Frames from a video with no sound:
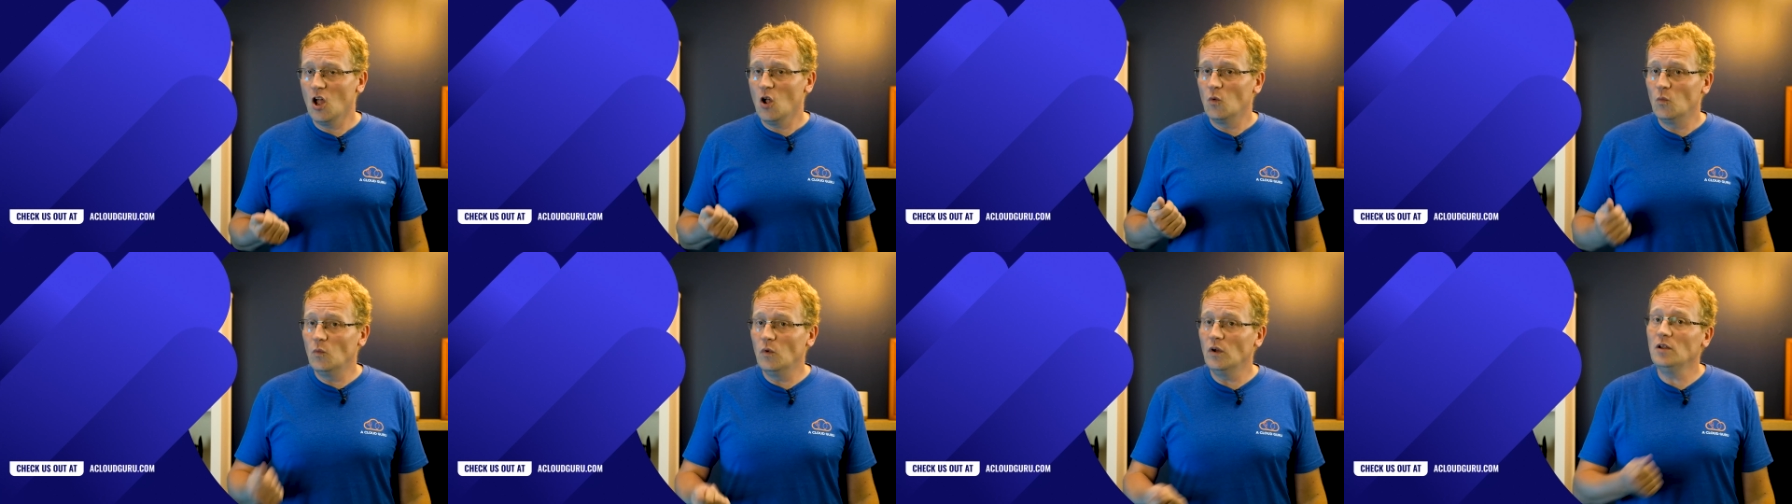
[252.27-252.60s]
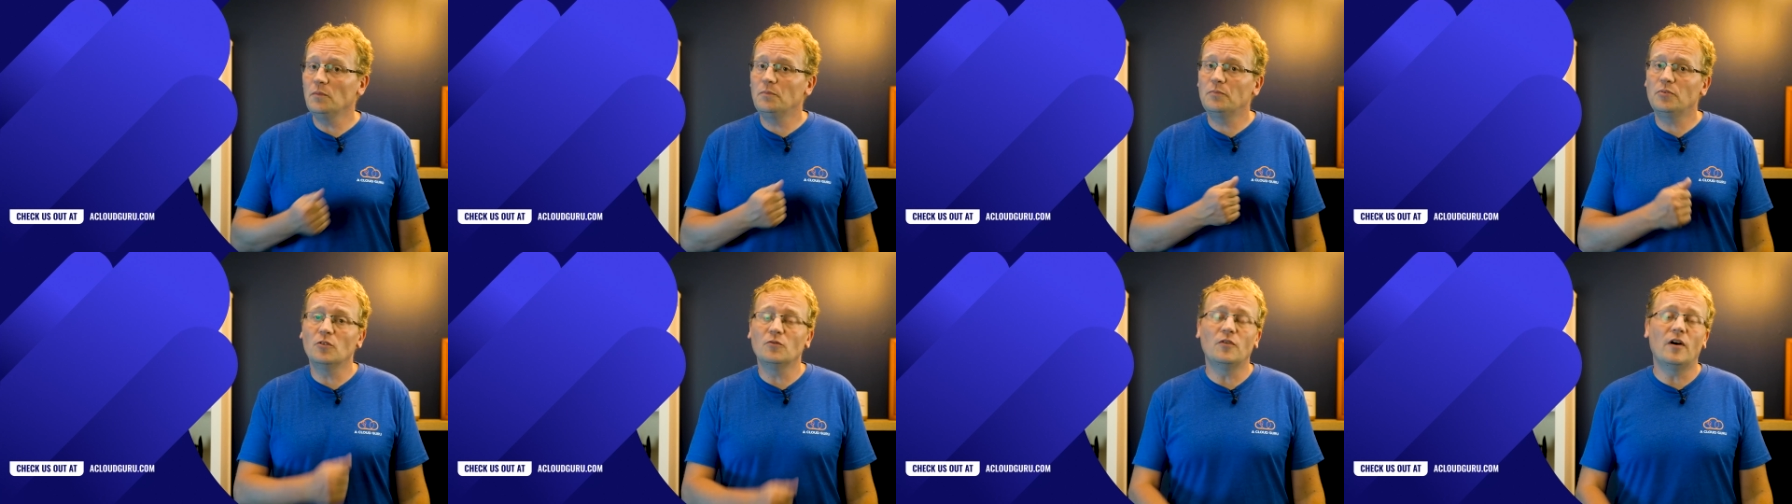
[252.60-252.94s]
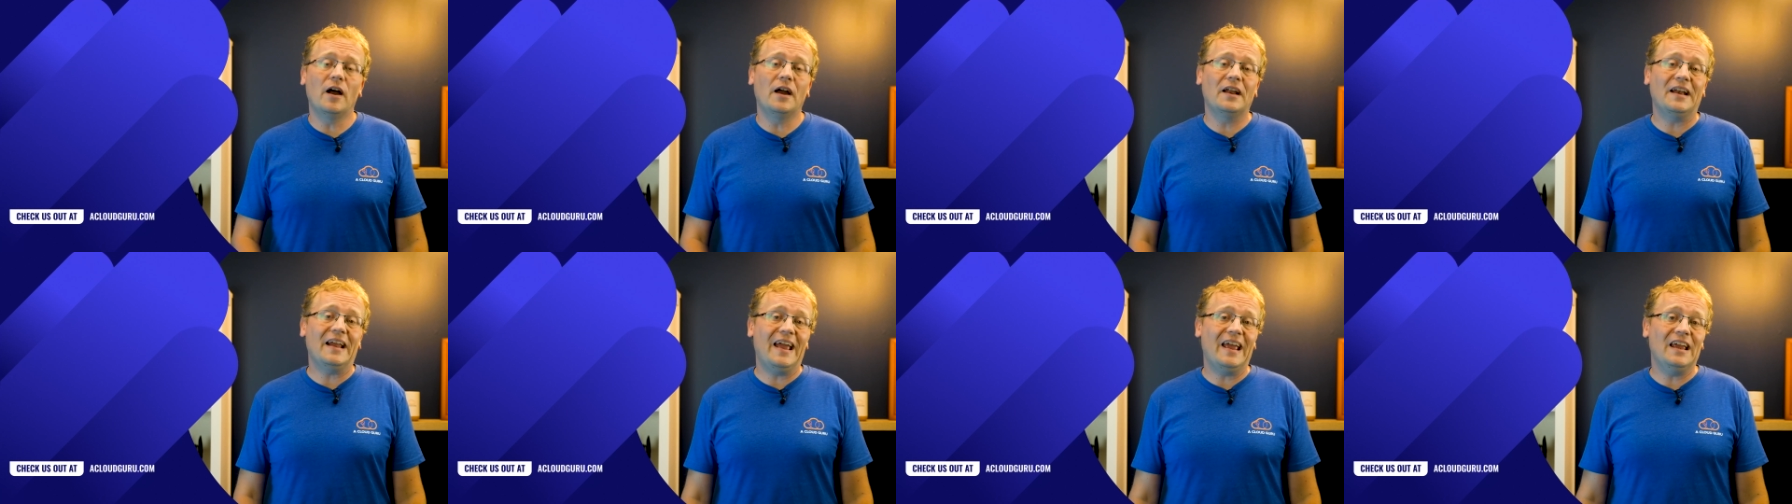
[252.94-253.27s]
will
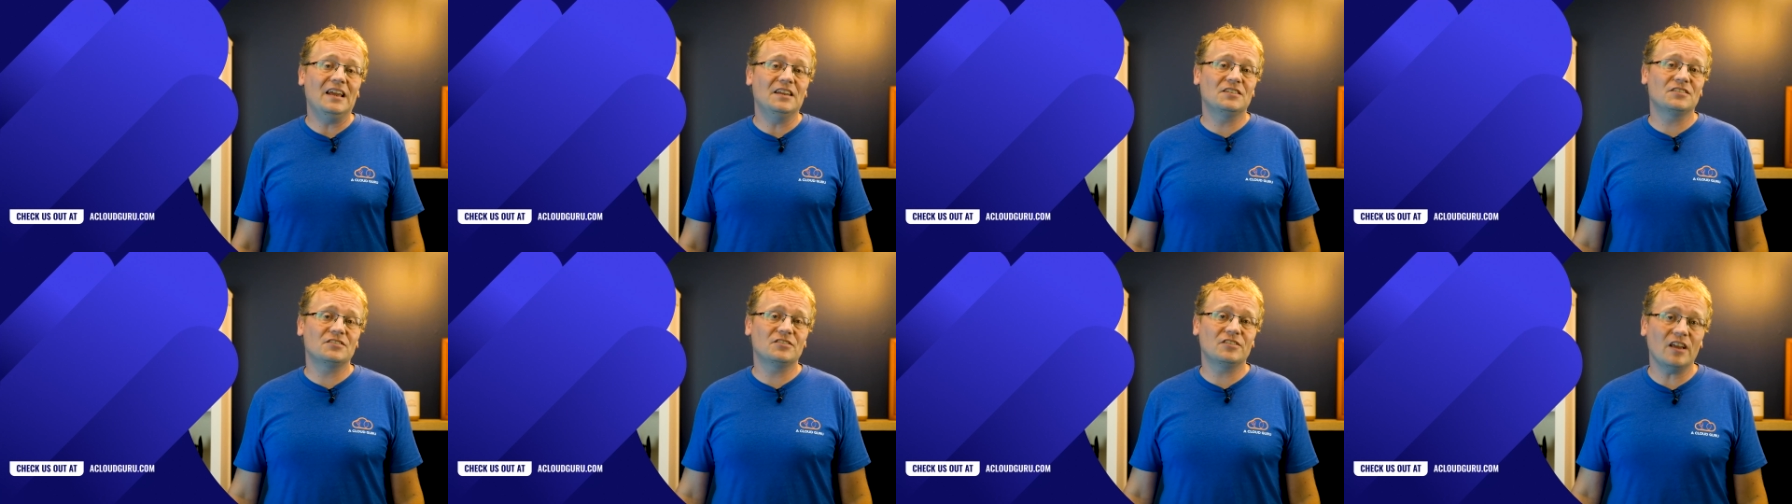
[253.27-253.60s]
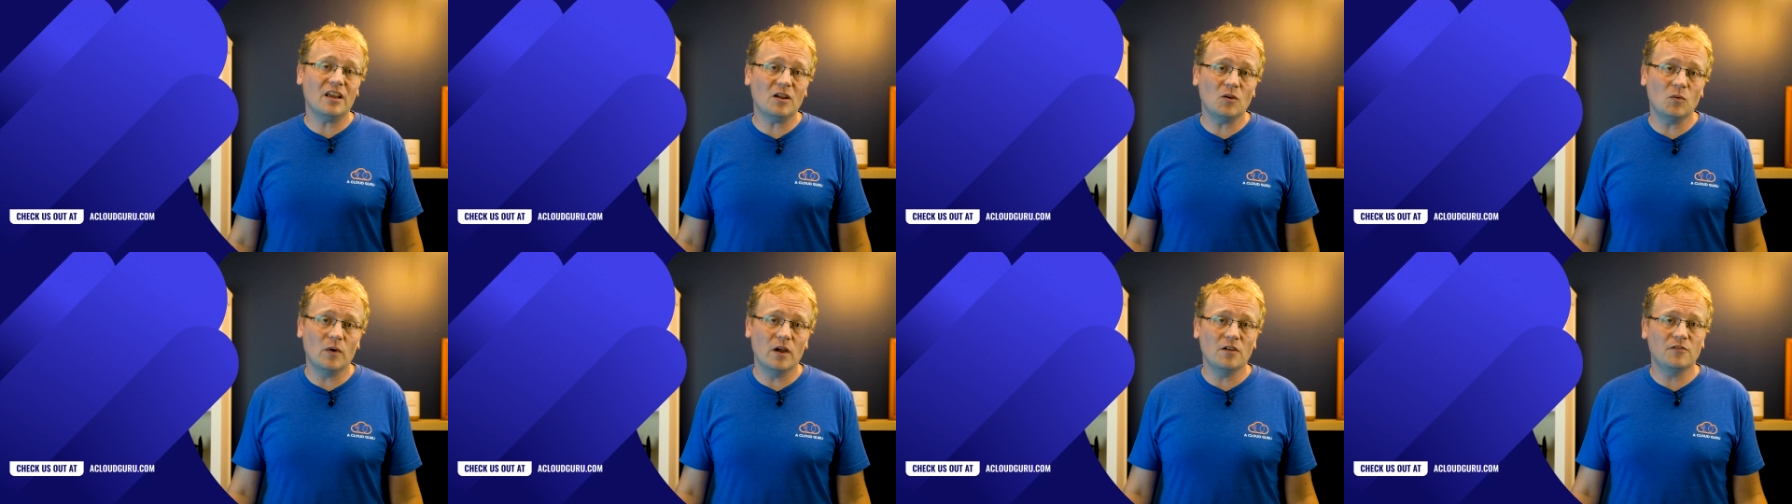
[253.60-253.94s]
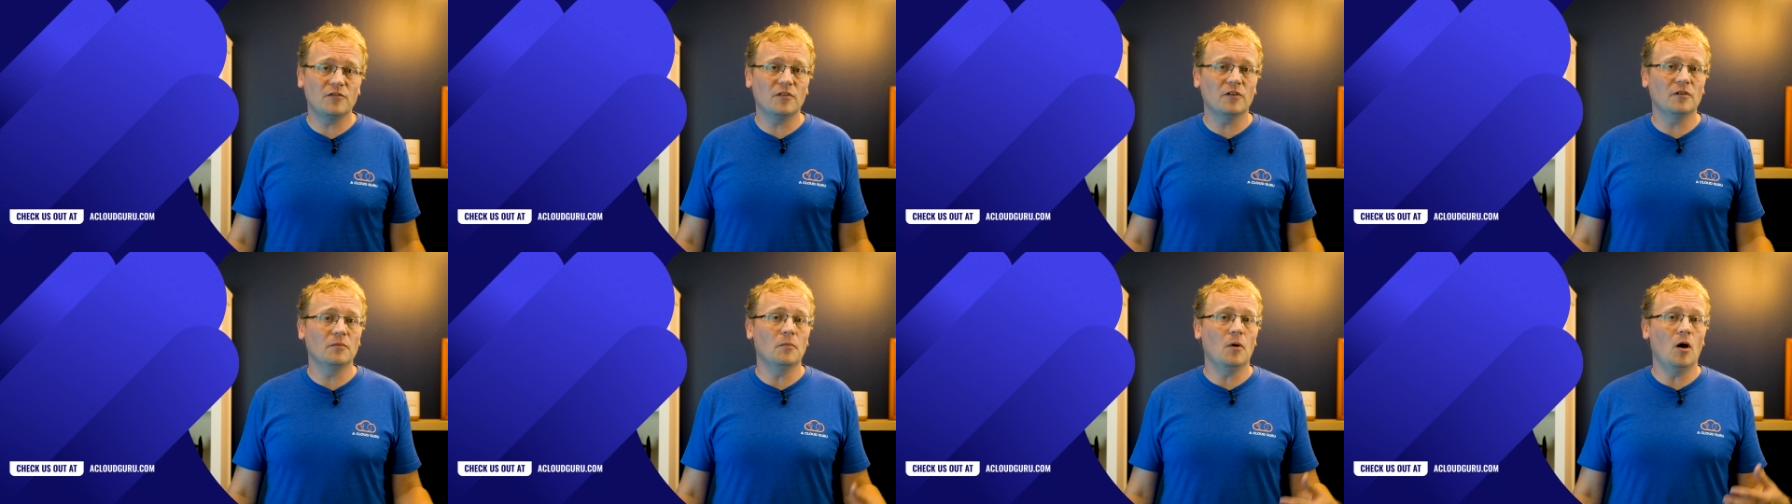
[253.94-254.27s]
provide a segue
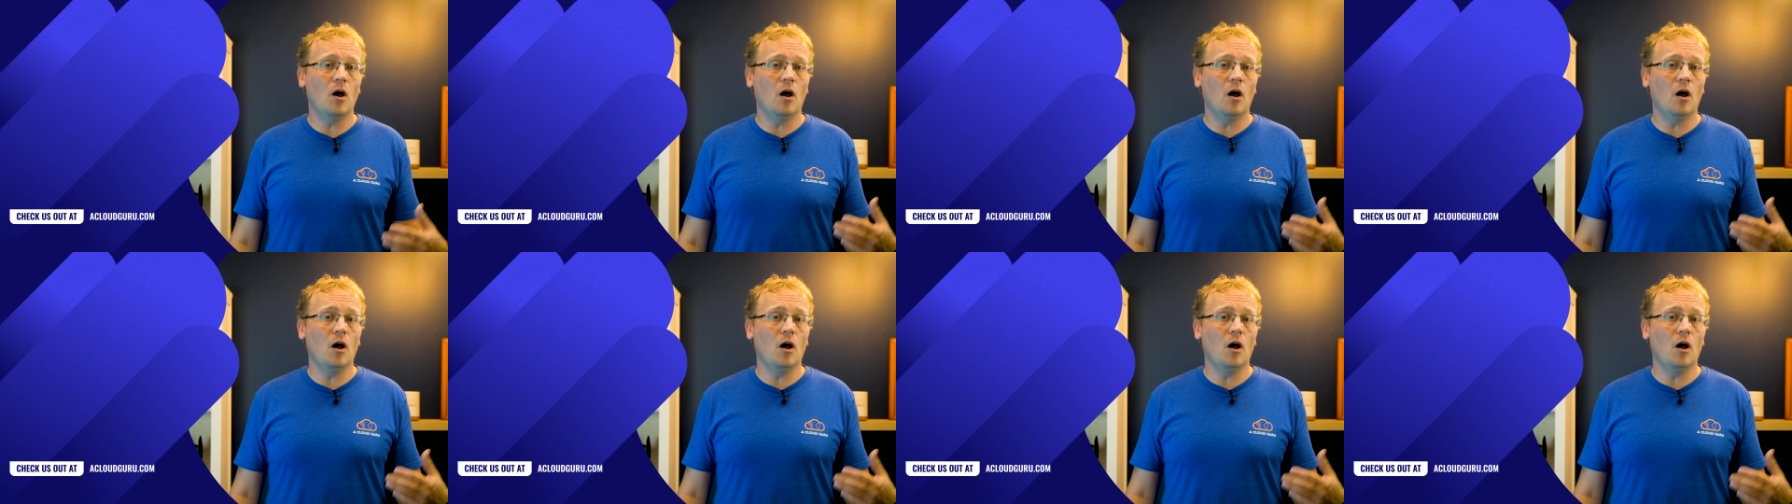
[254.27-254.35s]
from